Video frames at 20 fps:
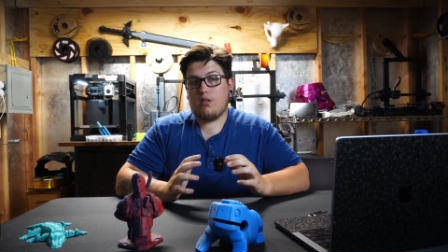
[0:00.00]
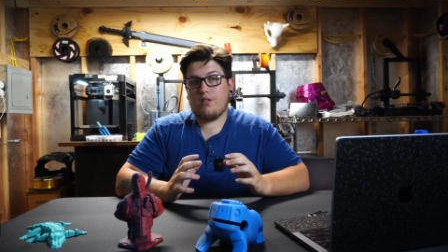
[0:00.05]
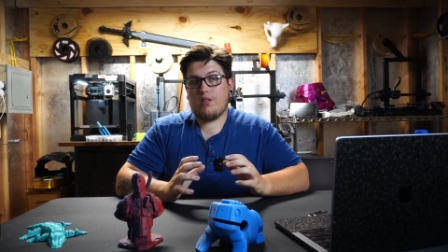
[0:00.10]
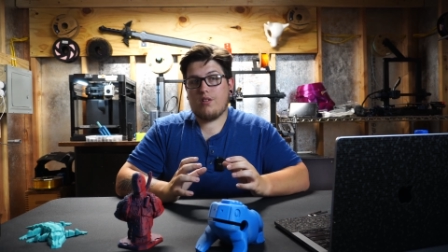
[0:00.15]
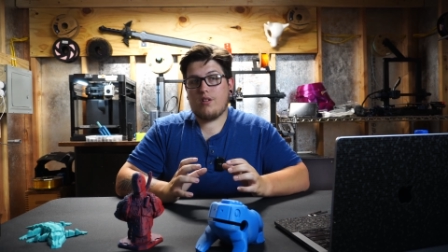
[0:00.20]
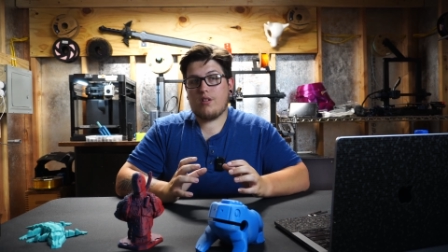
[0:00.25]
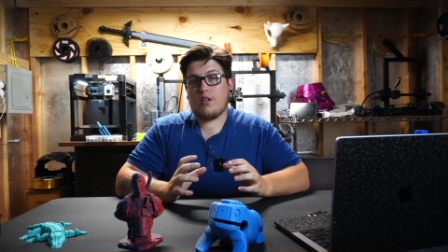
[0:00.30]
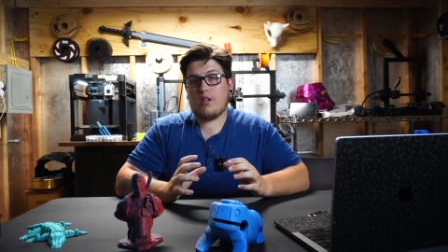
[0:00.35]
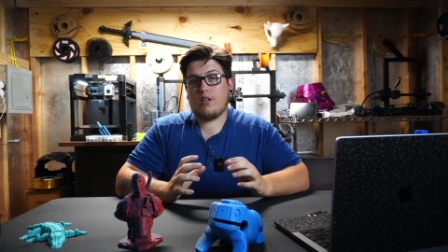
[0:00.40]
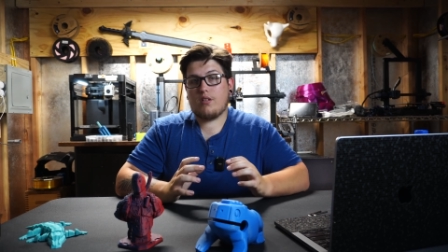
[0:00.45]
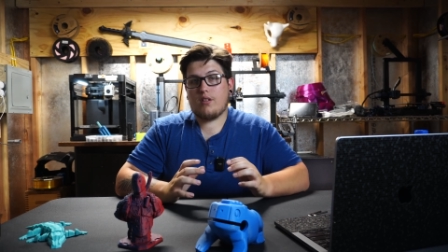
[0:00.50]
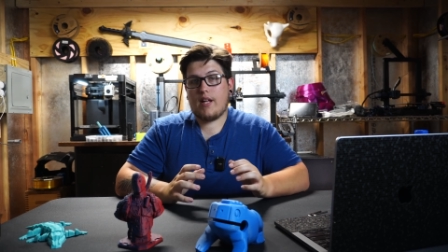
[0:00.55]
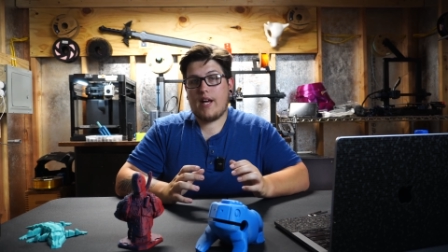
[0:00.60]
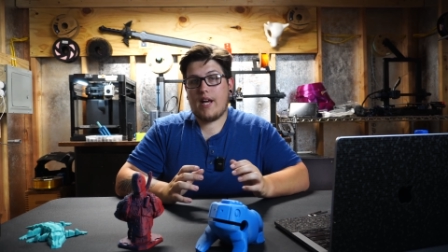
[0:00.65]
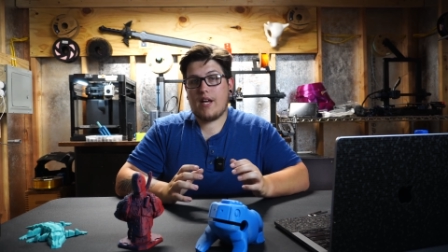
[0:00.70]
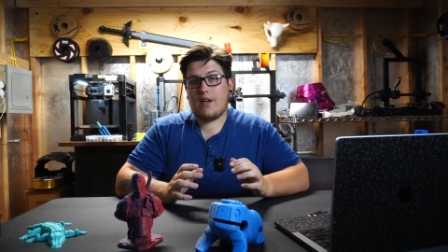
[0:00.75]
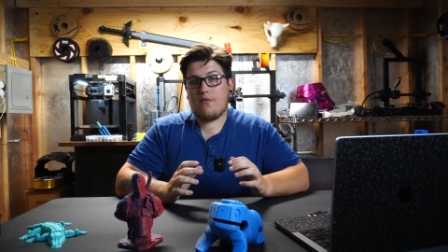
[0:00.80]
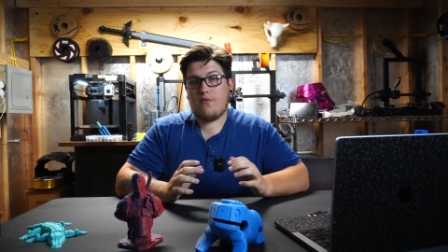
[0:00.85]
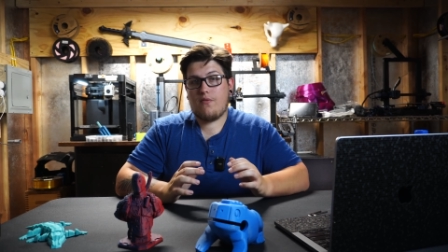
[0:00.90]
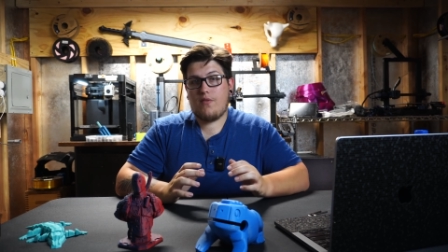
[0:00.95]
look
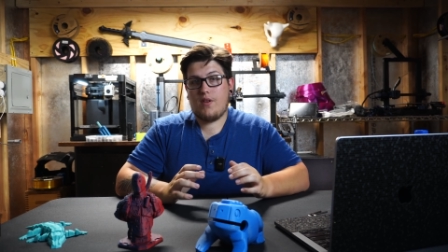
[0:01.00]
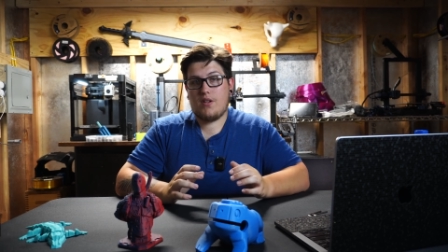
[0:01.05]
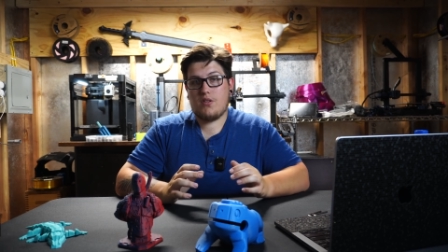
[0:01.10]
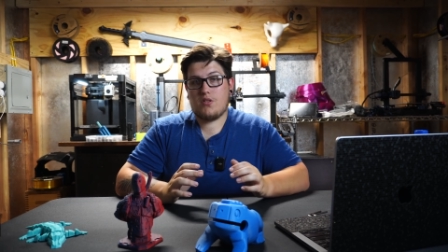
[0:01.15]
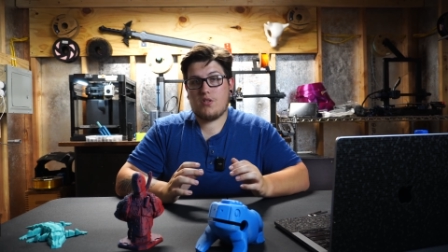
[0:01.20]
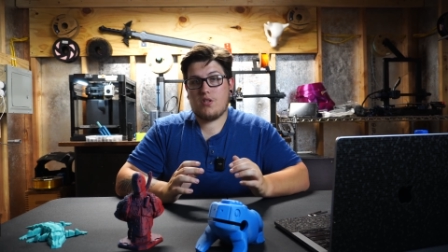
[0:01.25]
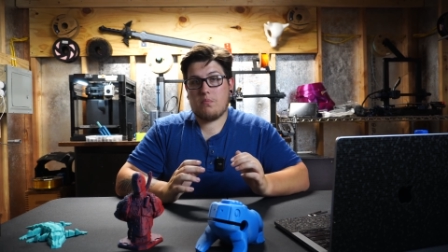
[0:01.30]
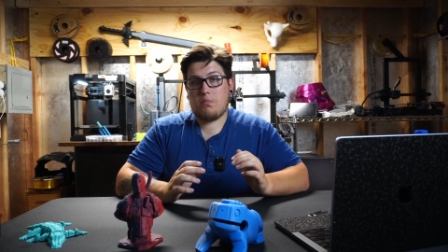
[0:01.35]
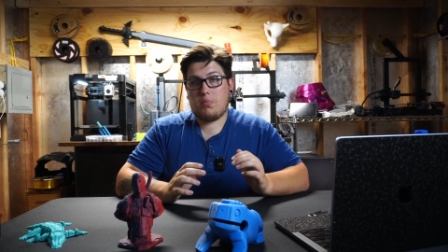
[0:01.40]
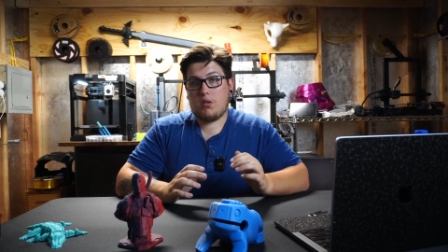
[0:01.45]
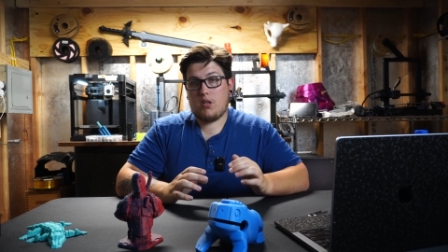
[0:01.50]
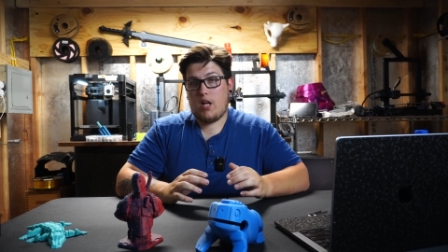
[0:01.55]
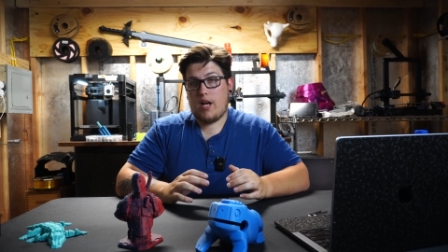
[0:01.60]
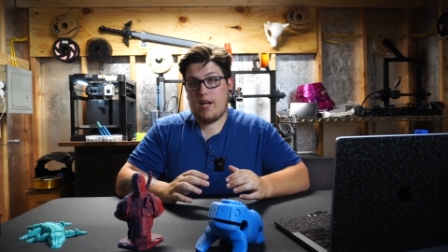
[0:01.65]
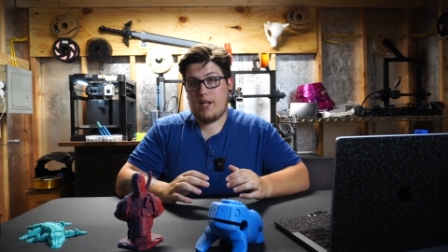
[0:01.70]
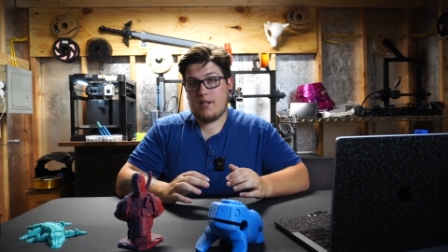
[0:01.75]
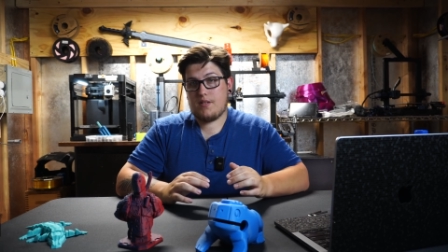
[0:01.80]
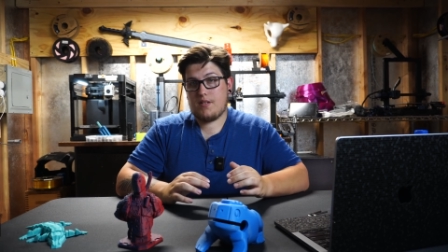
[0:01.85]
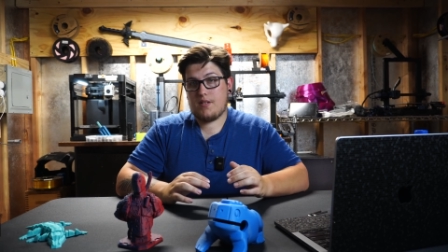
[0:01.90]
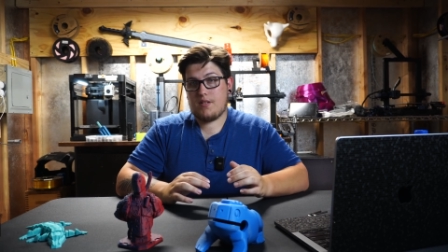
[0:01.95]
like finished
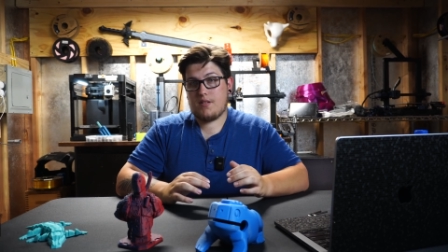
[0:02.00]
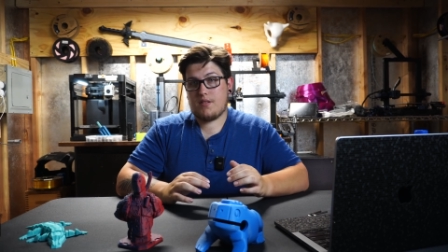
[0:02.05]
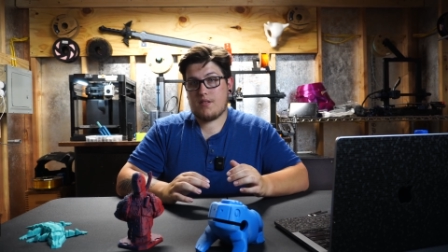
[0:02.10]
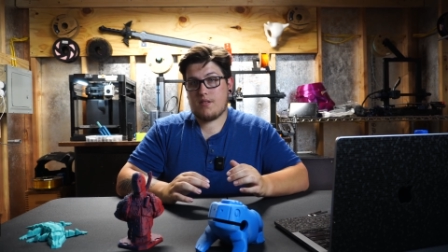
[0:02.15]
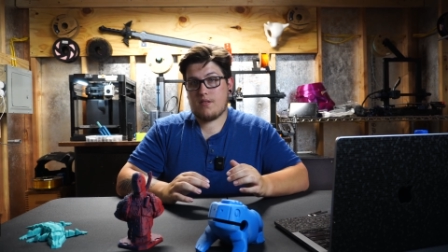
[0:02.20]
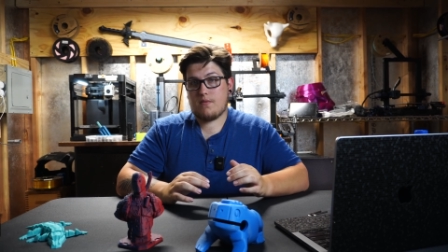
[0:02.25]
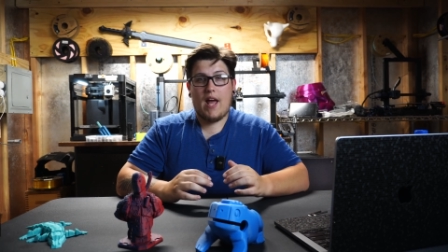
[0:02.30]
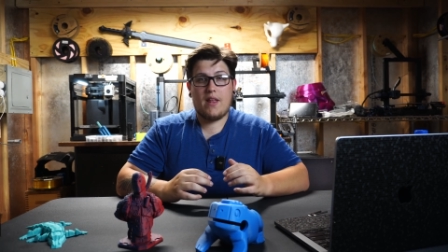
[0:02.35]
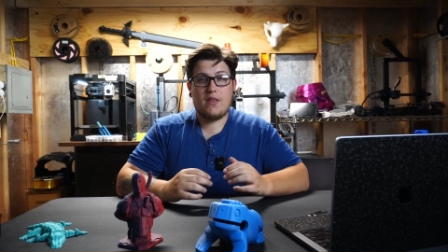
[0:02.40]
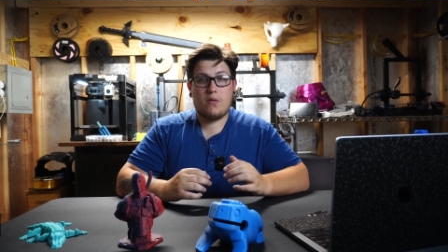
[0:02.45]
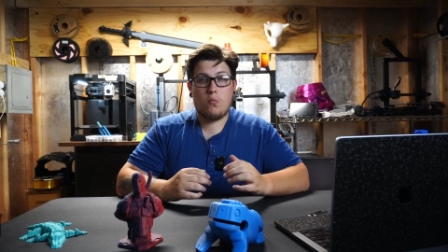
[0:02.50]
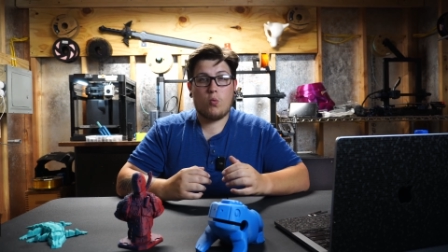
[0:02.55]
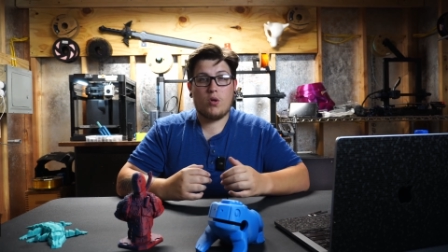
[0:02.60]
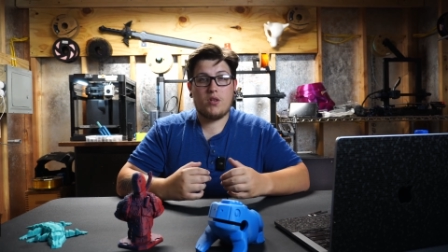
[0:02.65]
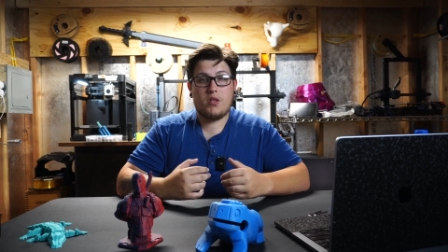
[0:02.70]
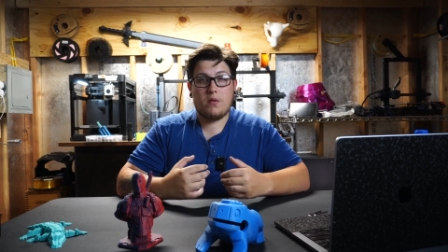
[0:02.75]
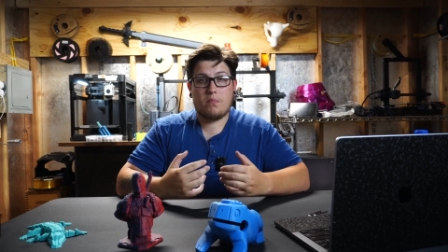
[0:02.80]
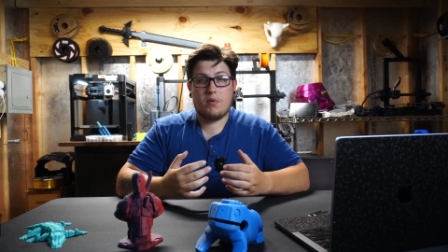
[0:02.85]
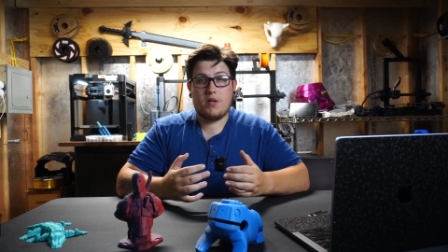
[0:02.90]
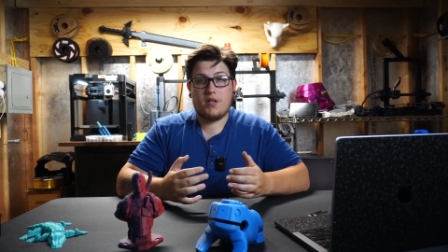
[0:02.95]
appliances. And
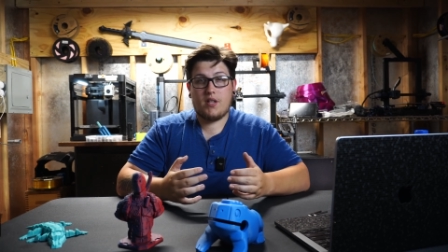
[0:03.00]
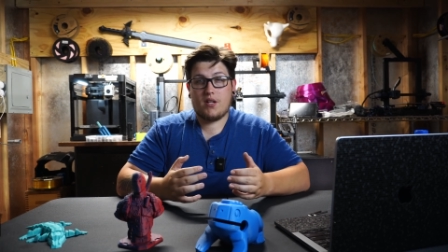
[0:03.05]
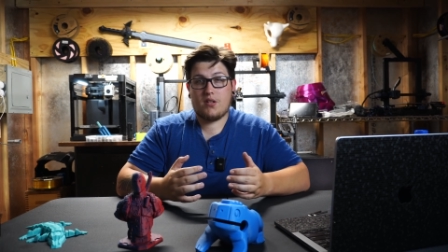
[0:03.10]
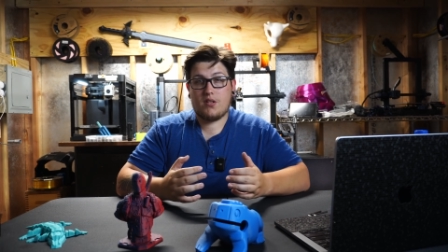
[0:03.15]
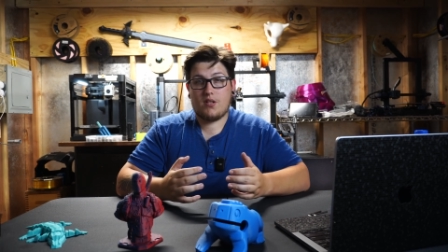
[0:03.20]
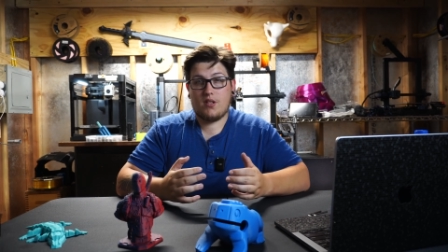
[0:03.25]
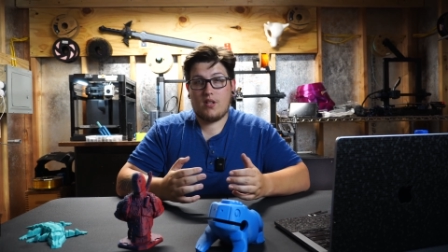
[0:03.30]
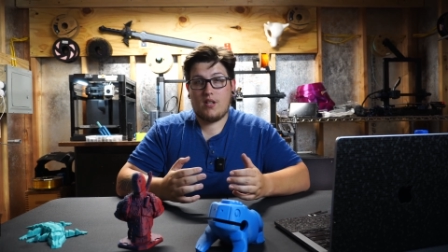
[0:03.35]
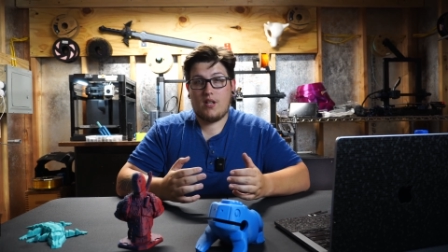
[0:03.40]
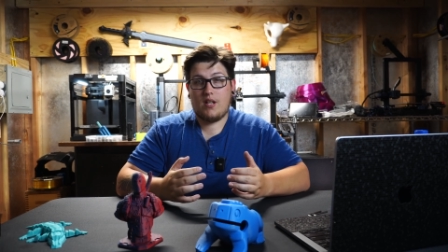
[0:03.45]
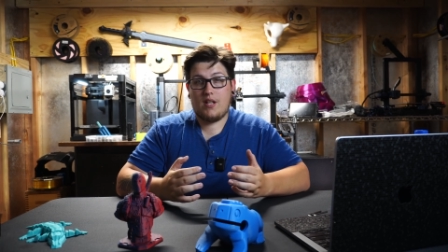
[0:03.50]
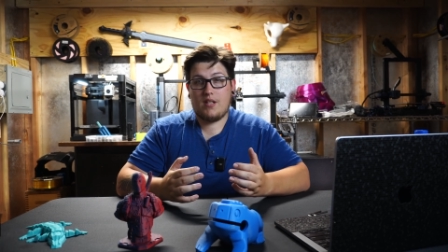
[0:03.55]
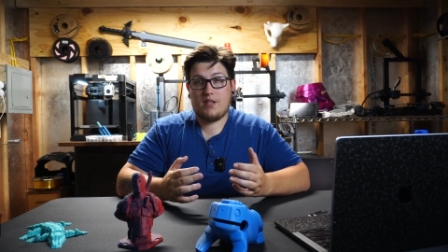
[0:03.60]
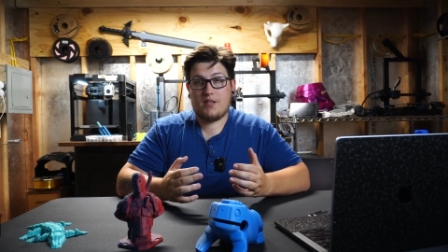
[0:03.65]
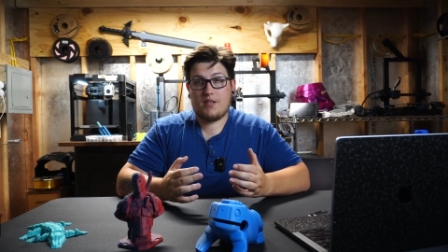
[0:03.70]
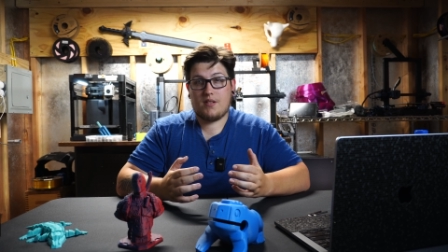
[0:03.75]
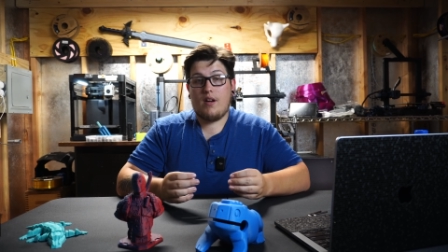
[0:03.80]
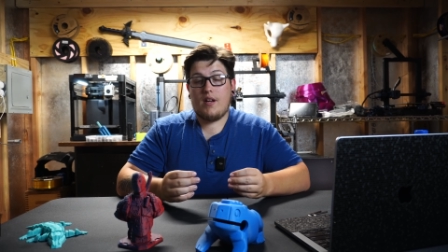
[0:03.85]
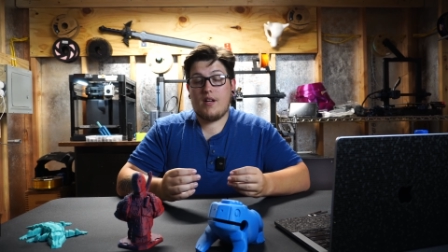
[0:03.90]
what the prediction is,